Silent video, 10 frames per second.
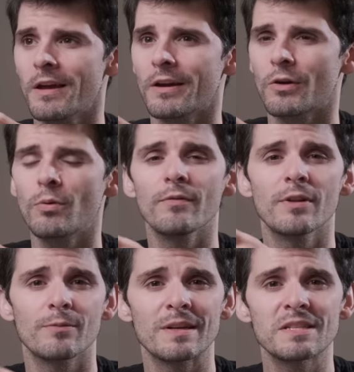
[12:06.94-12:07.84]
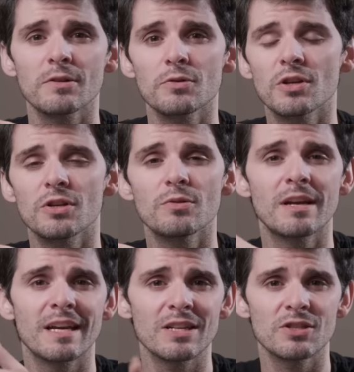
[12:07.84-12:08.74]
equivalent resolution you
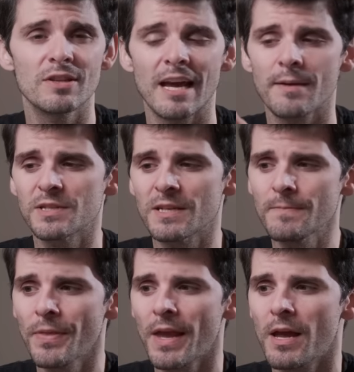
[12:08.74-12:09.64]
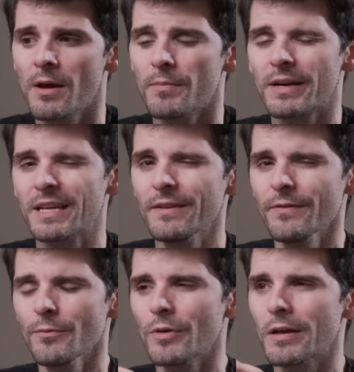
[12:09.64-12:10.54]
can get to the Epson. But
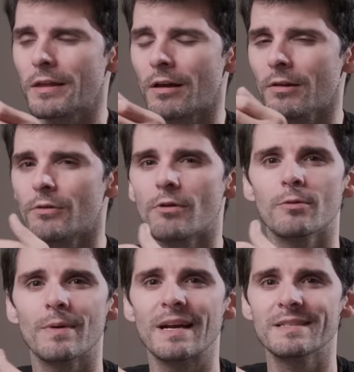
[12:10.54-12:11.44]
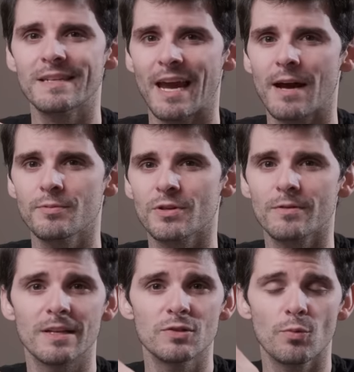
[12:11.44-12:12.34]
even with a lower res capture
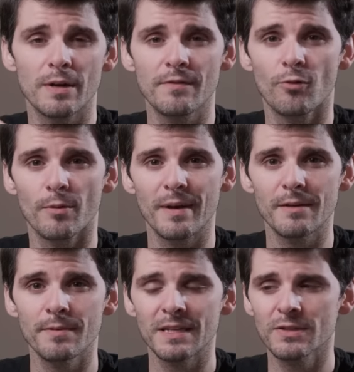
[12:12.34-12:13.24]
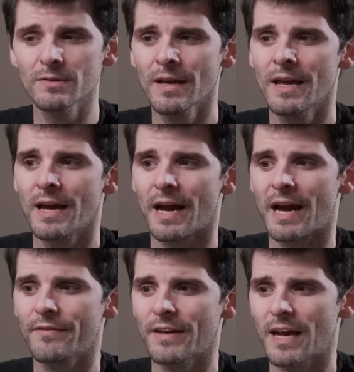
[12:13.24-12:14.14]
than 24 megapixel,
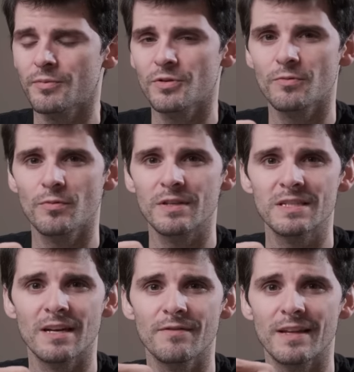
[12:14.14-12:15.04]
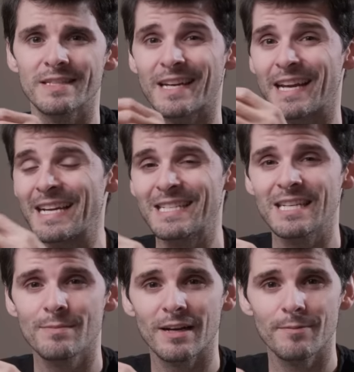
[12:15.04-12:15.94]
I've captured with stuff that's at
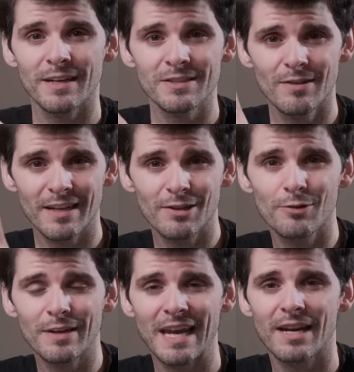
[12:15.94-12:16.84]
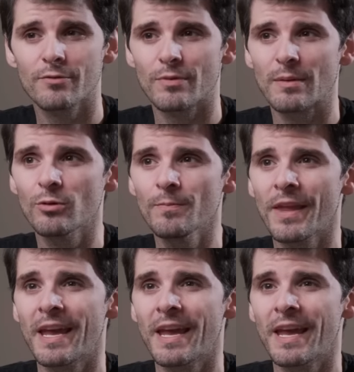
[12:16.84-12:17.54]
18 megapixel, like a little Canon Rebel,